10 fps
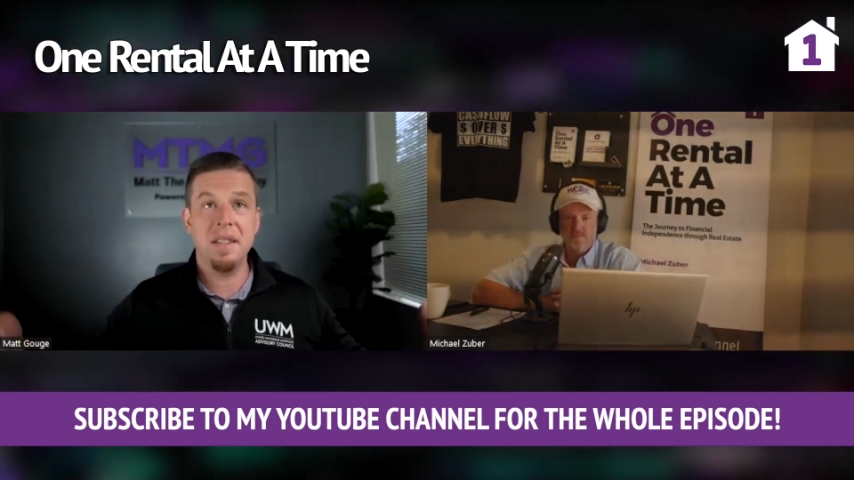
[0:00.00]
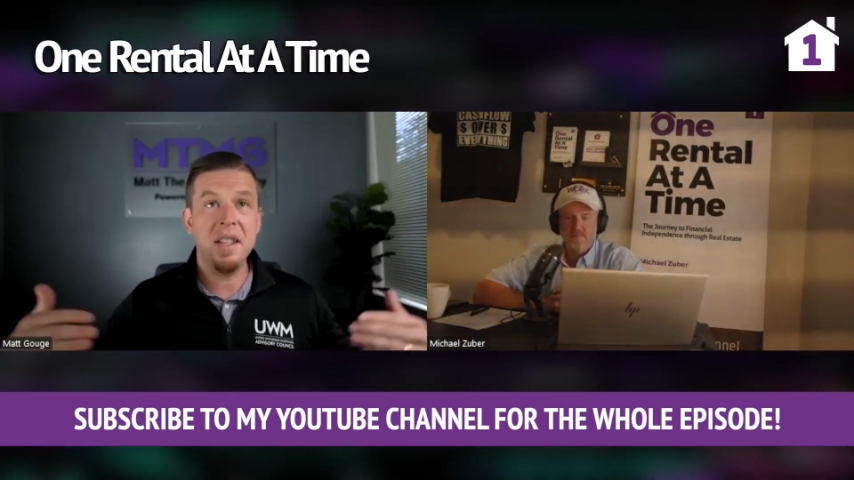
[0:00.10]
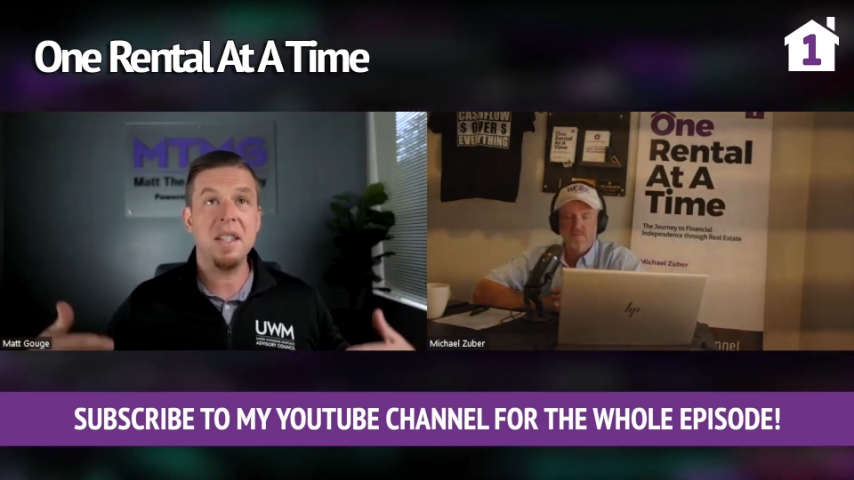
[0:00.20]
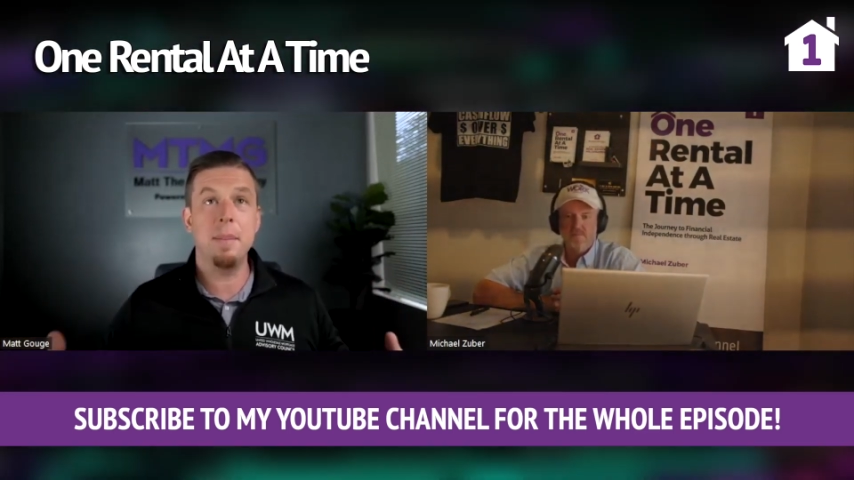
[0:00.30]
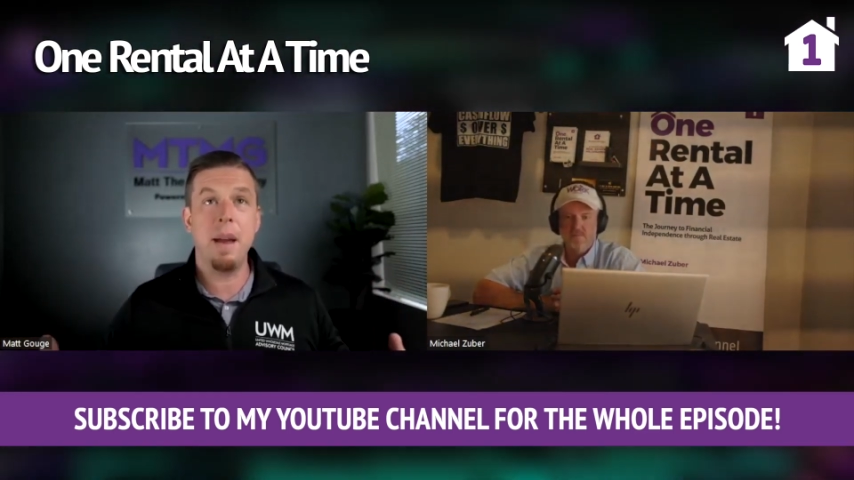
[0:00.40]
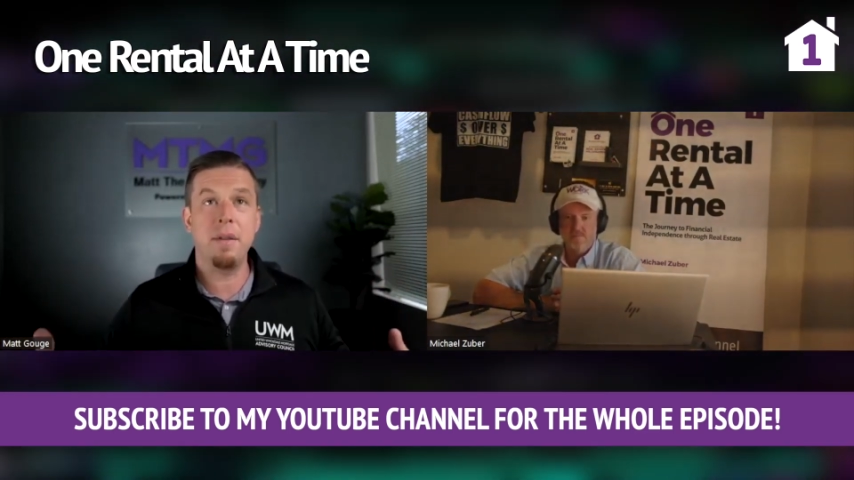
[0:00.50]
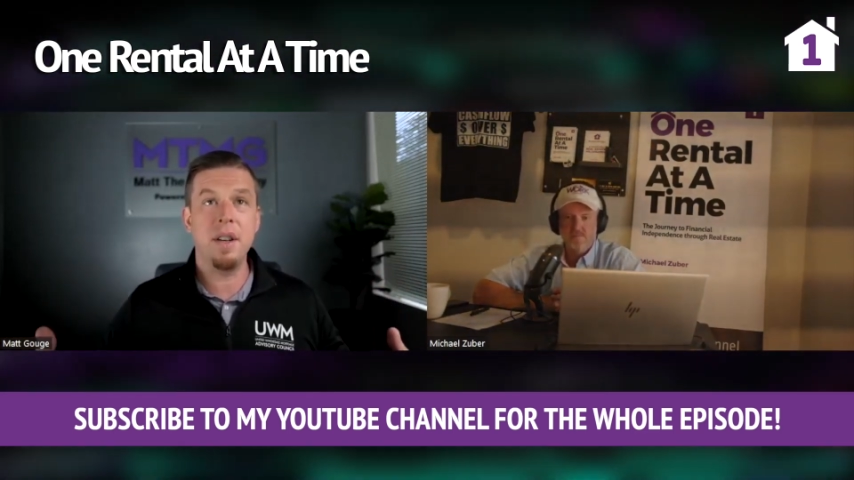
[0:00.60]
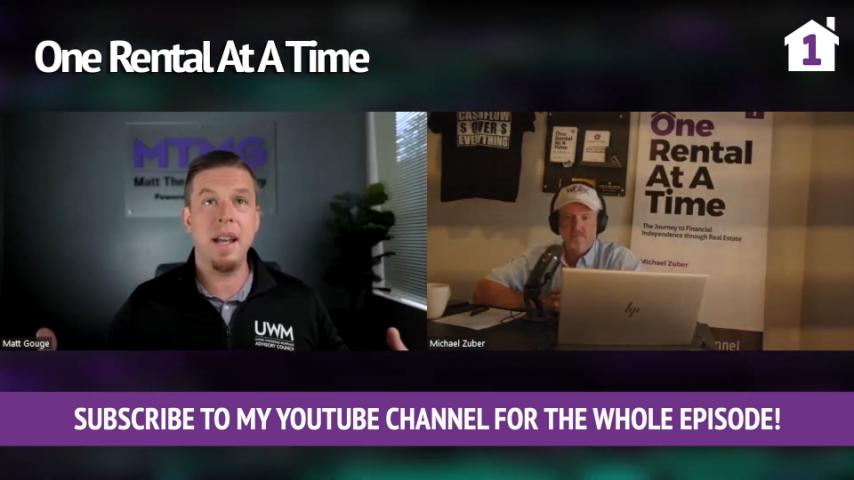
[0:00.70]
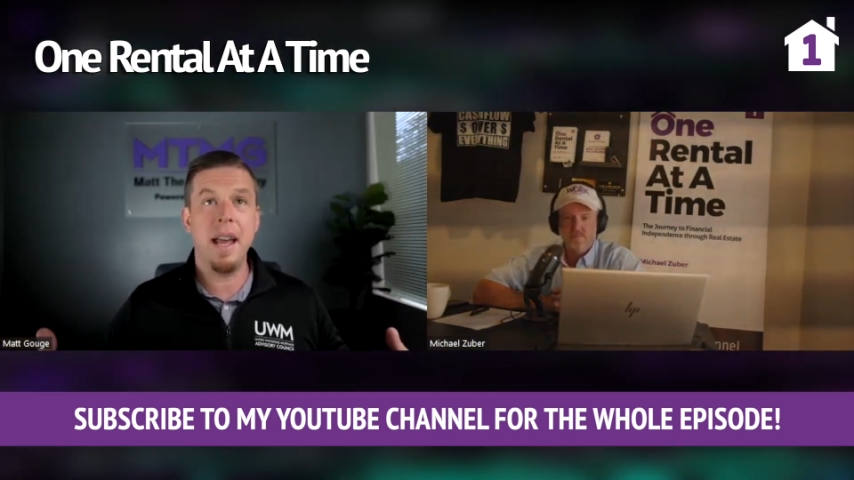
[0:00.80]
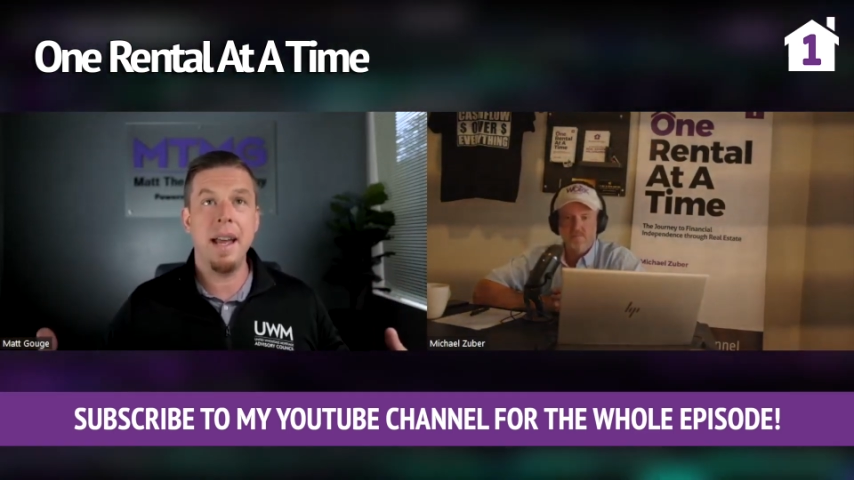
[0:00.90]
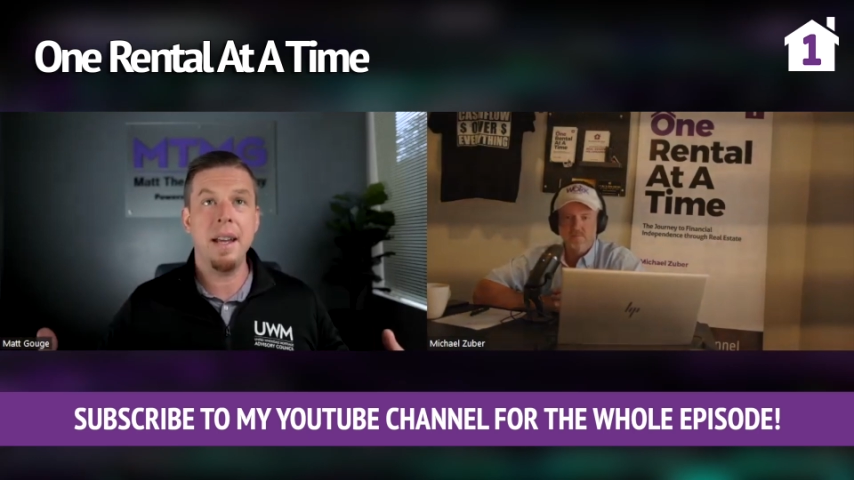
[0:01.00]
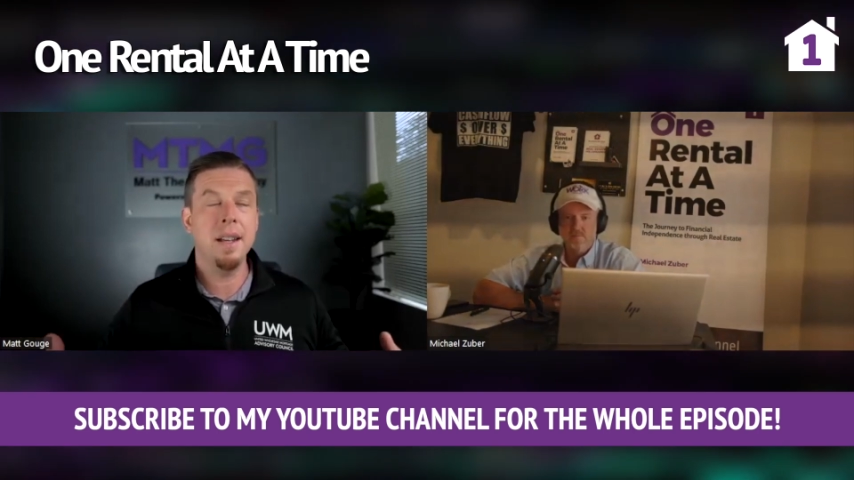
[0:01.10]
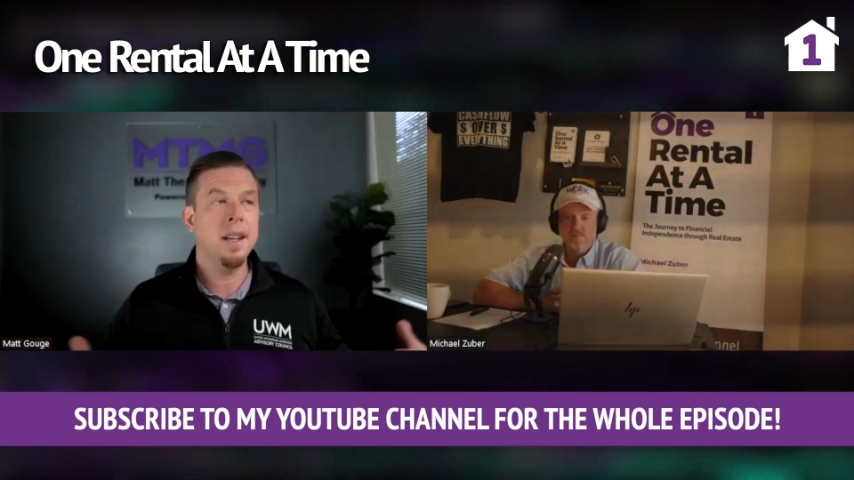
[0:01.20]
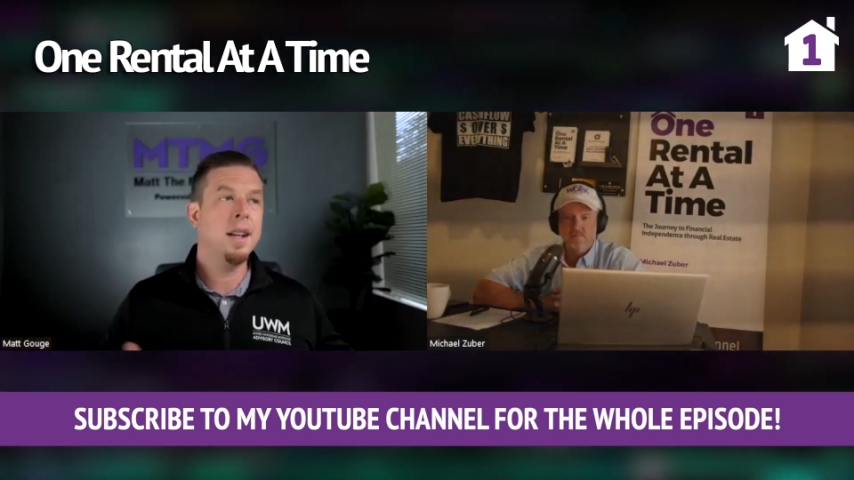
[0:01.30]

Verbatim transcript: system every day,